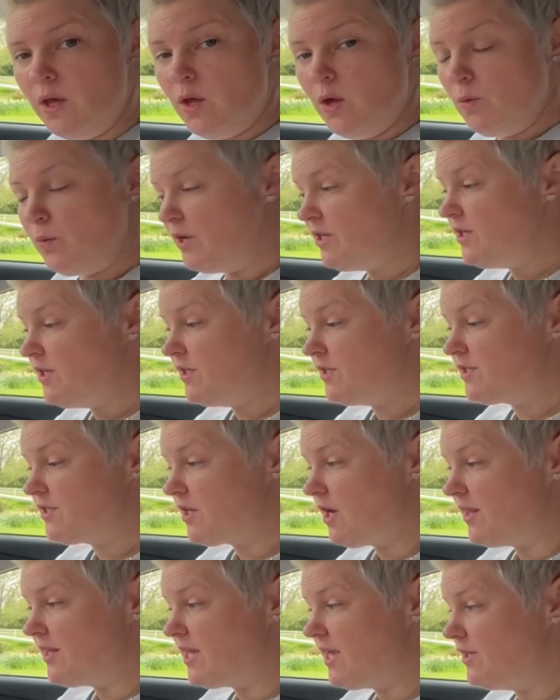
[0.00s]
When you
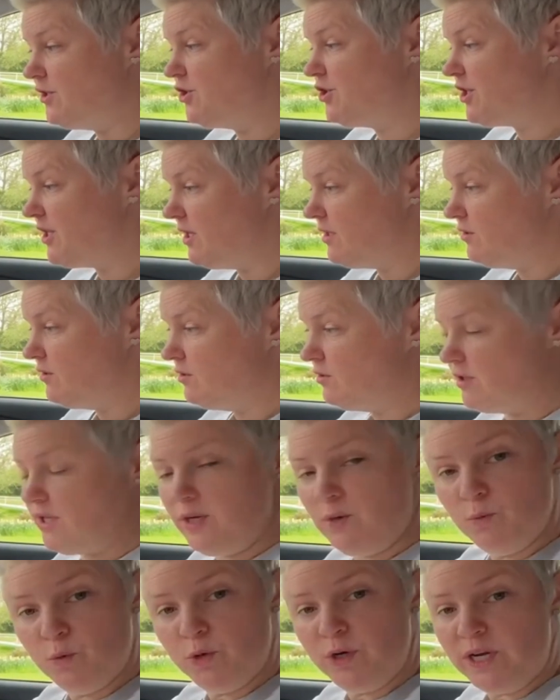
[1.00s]
start the engine,
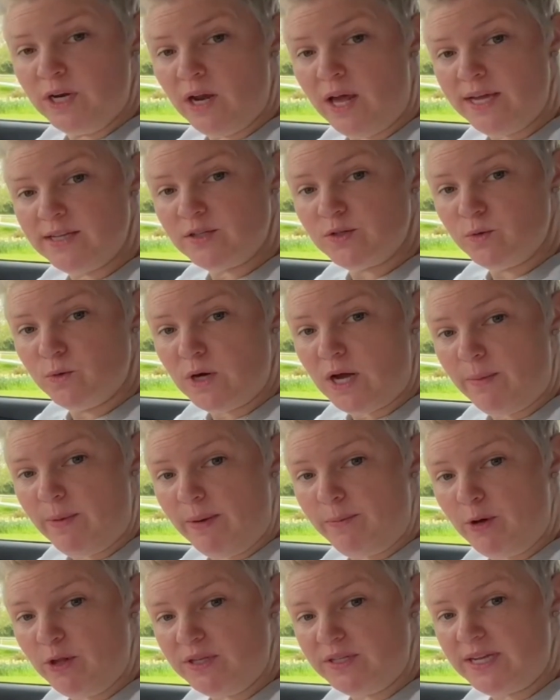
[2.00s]
the warning lights all come
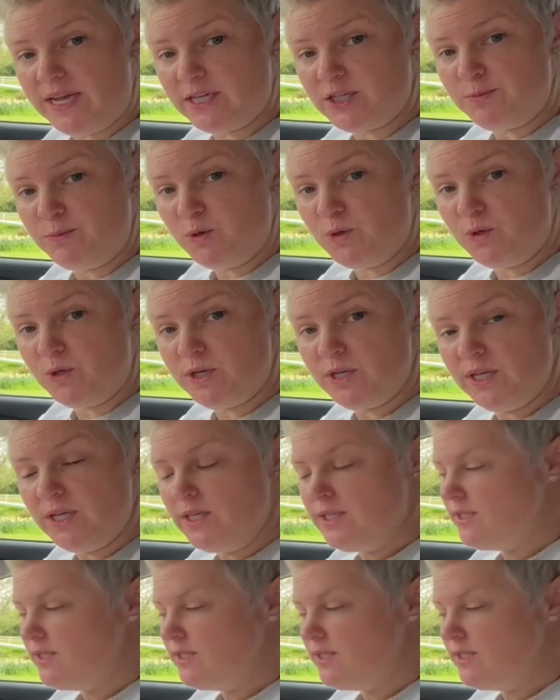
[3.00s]
up on the dashboard.